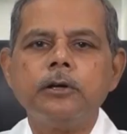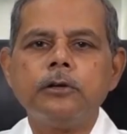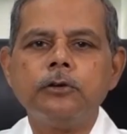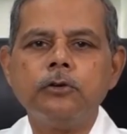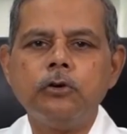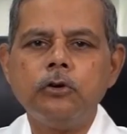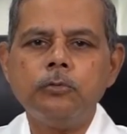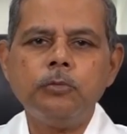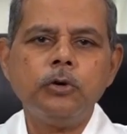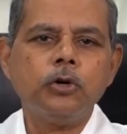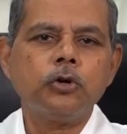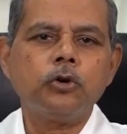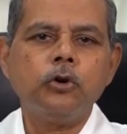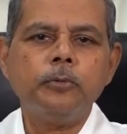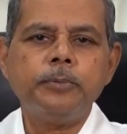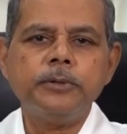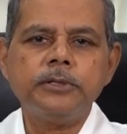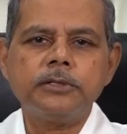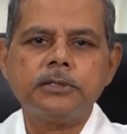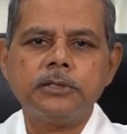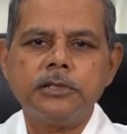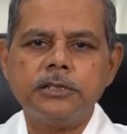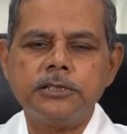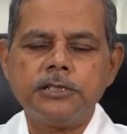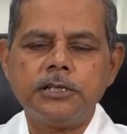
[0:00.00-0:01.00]
no more
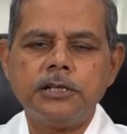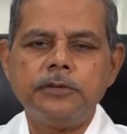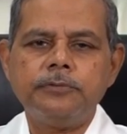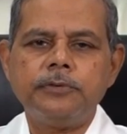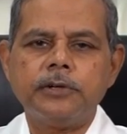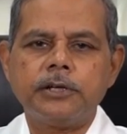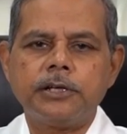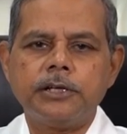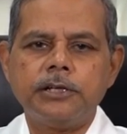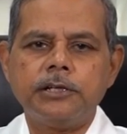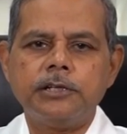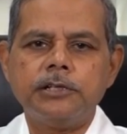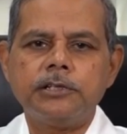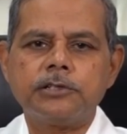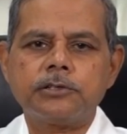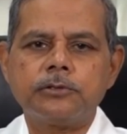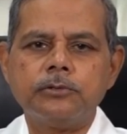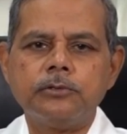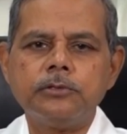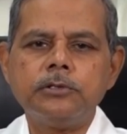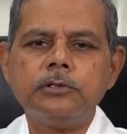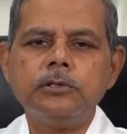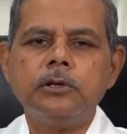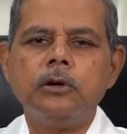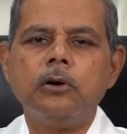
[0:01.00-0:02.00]
open surgery for kidney
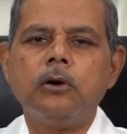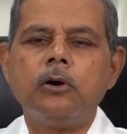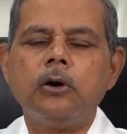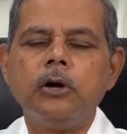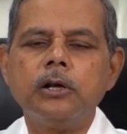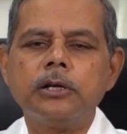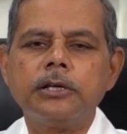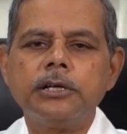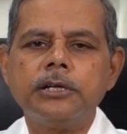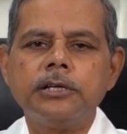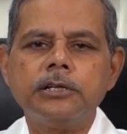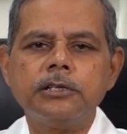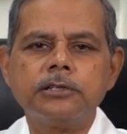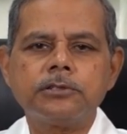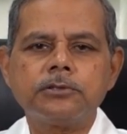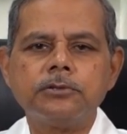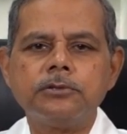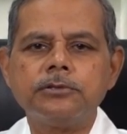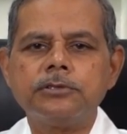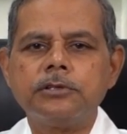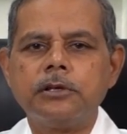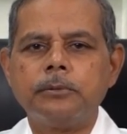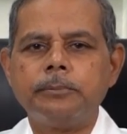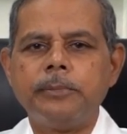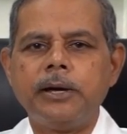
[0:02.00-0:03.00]
stones. All kidney
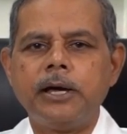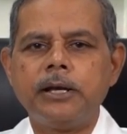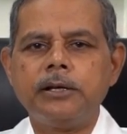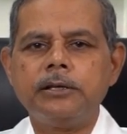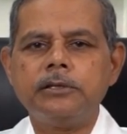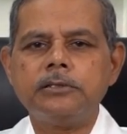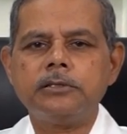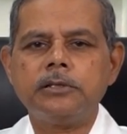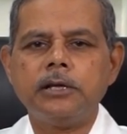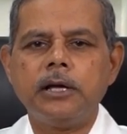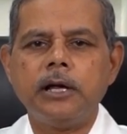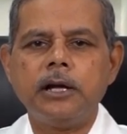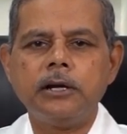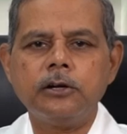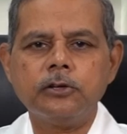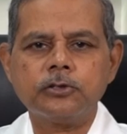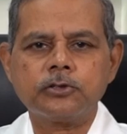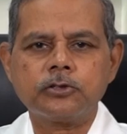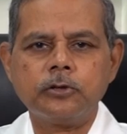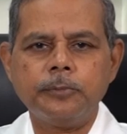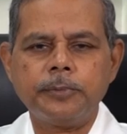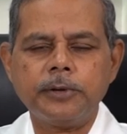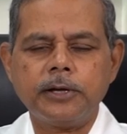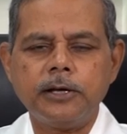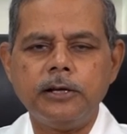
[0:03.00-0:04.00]
stones are managed
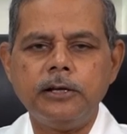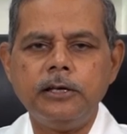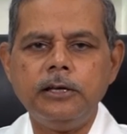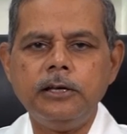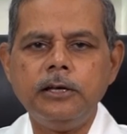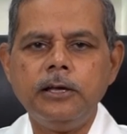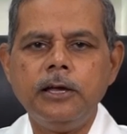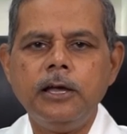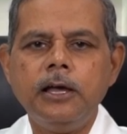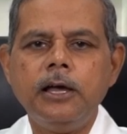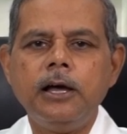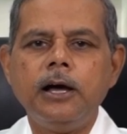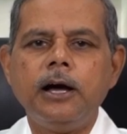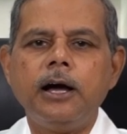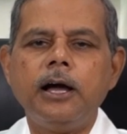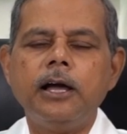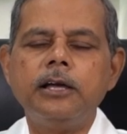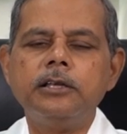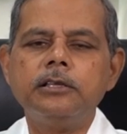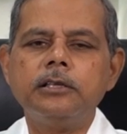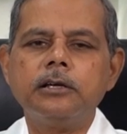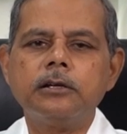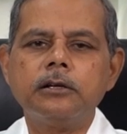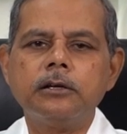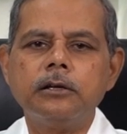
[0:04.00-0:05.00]
endoscopically,
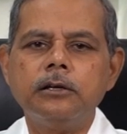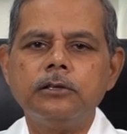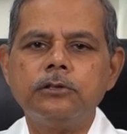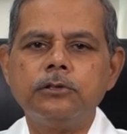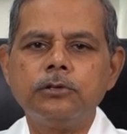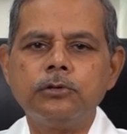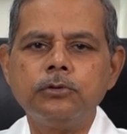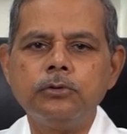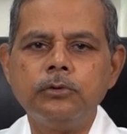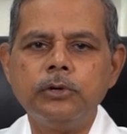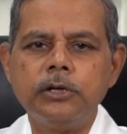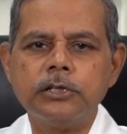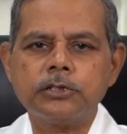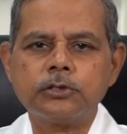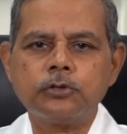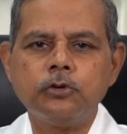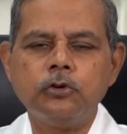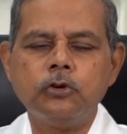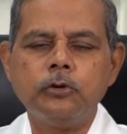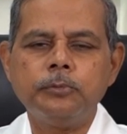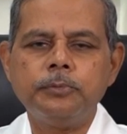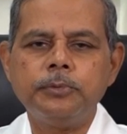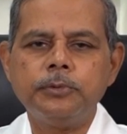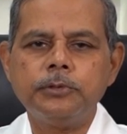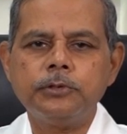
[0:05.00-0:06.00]
either through a
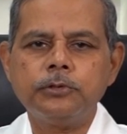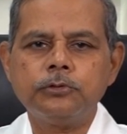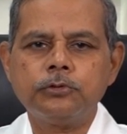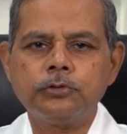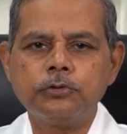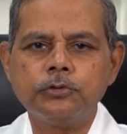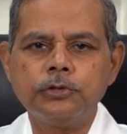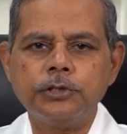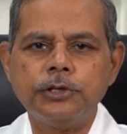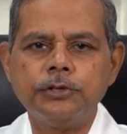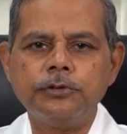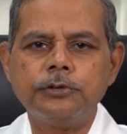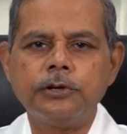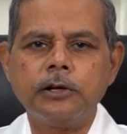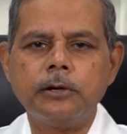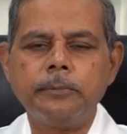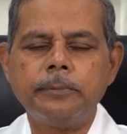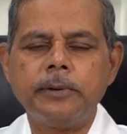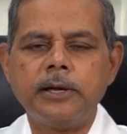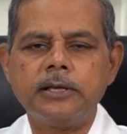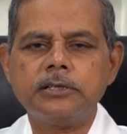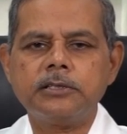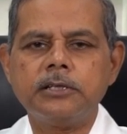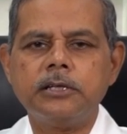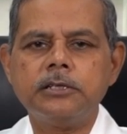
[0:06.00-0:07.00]
scope through the urine
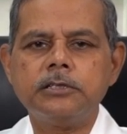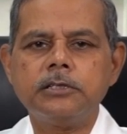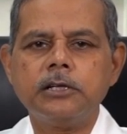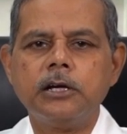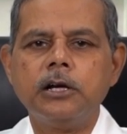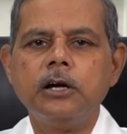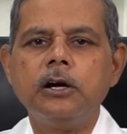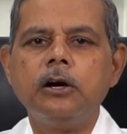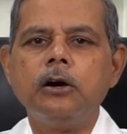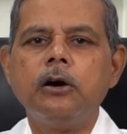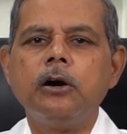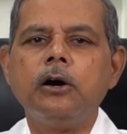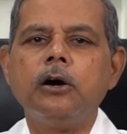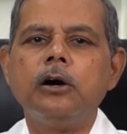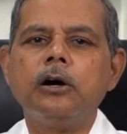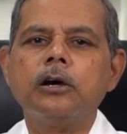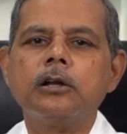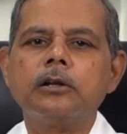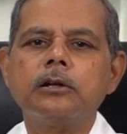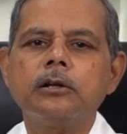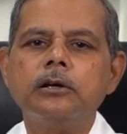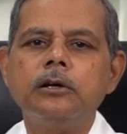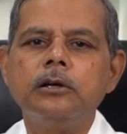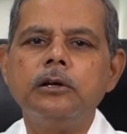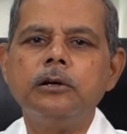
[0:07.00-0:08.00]
passage
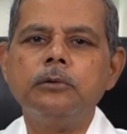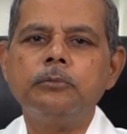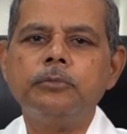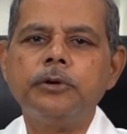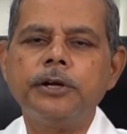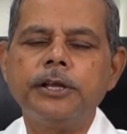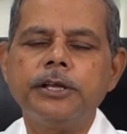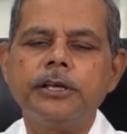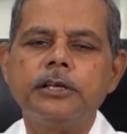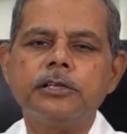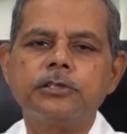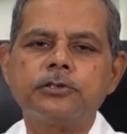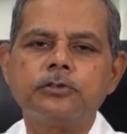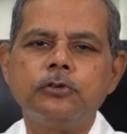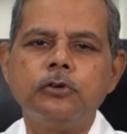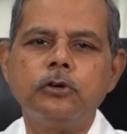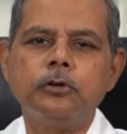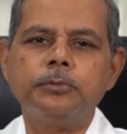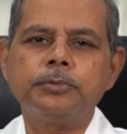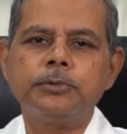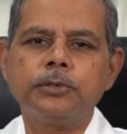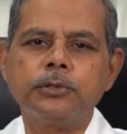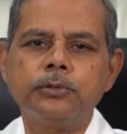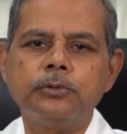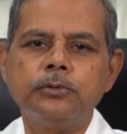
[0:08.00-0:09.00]
or putting a
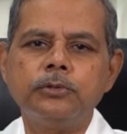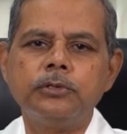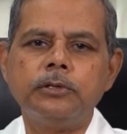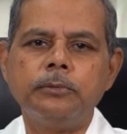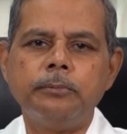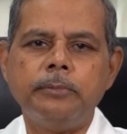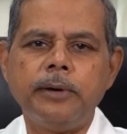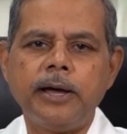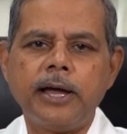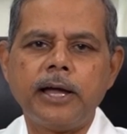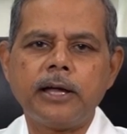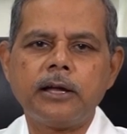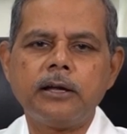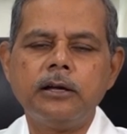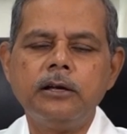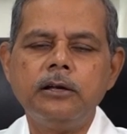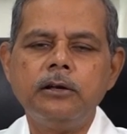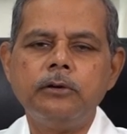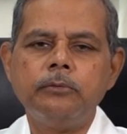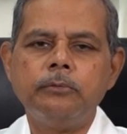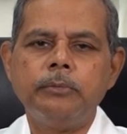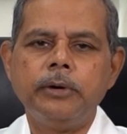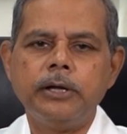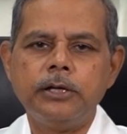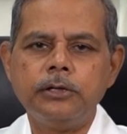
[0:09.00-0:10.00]
scope through the back
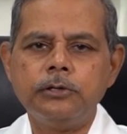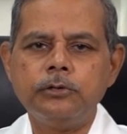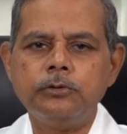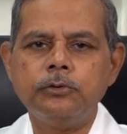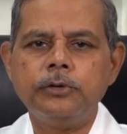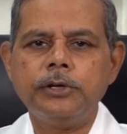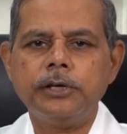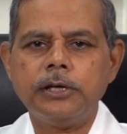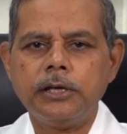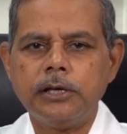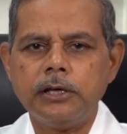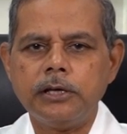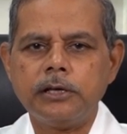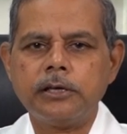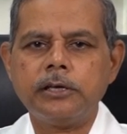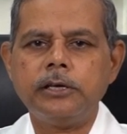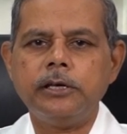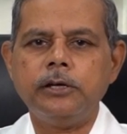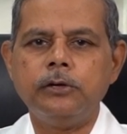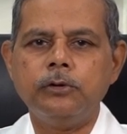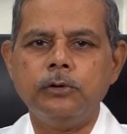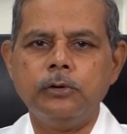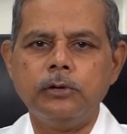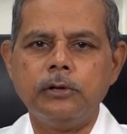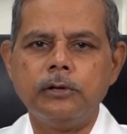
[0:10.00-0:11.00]
by doing a
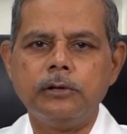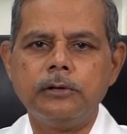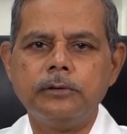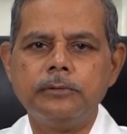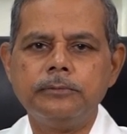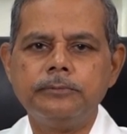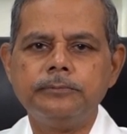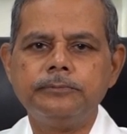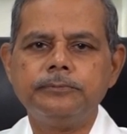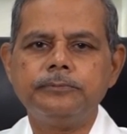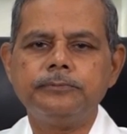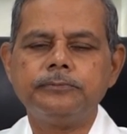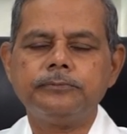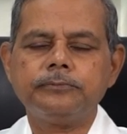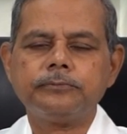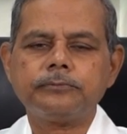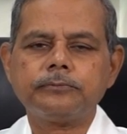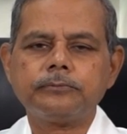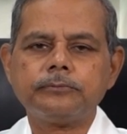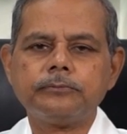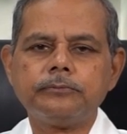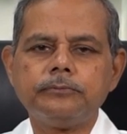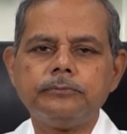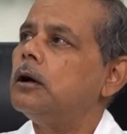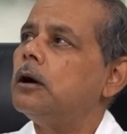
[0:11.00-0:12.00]
keyhole.
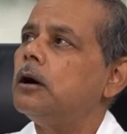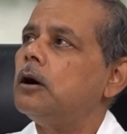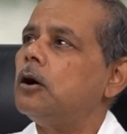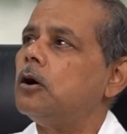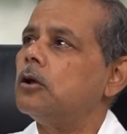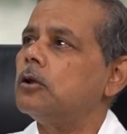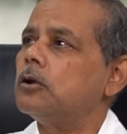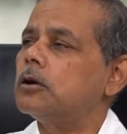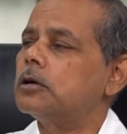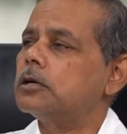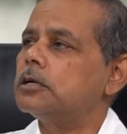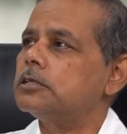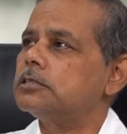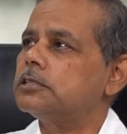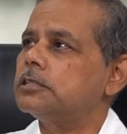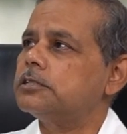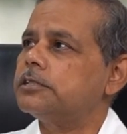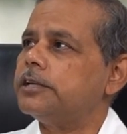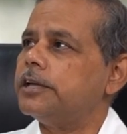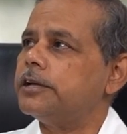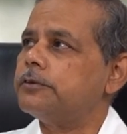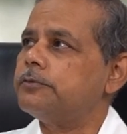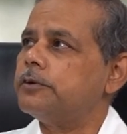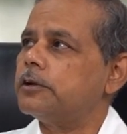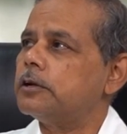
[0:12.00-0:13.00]
How long does
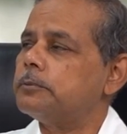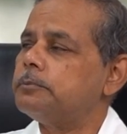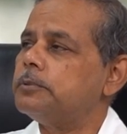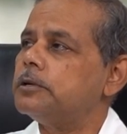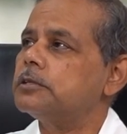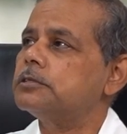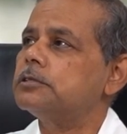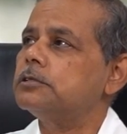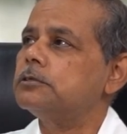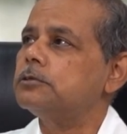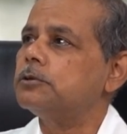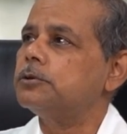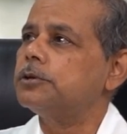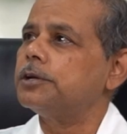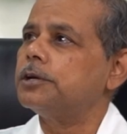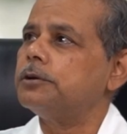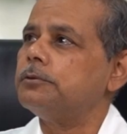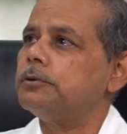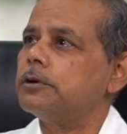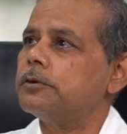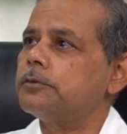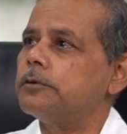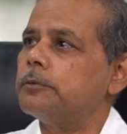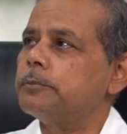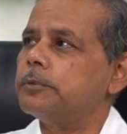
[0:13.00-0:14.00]
it take for a person to
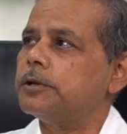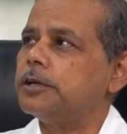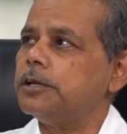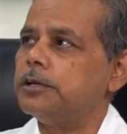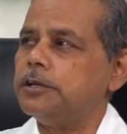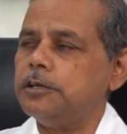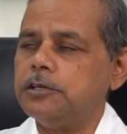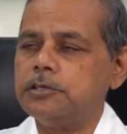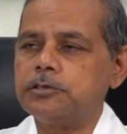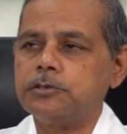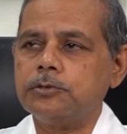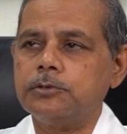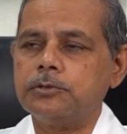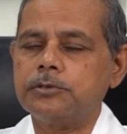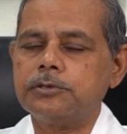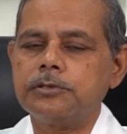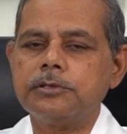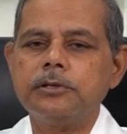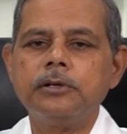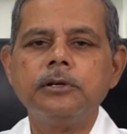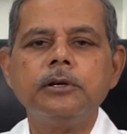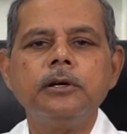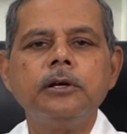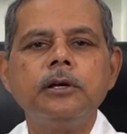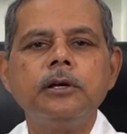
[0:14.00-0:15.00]
recover from kidney stones?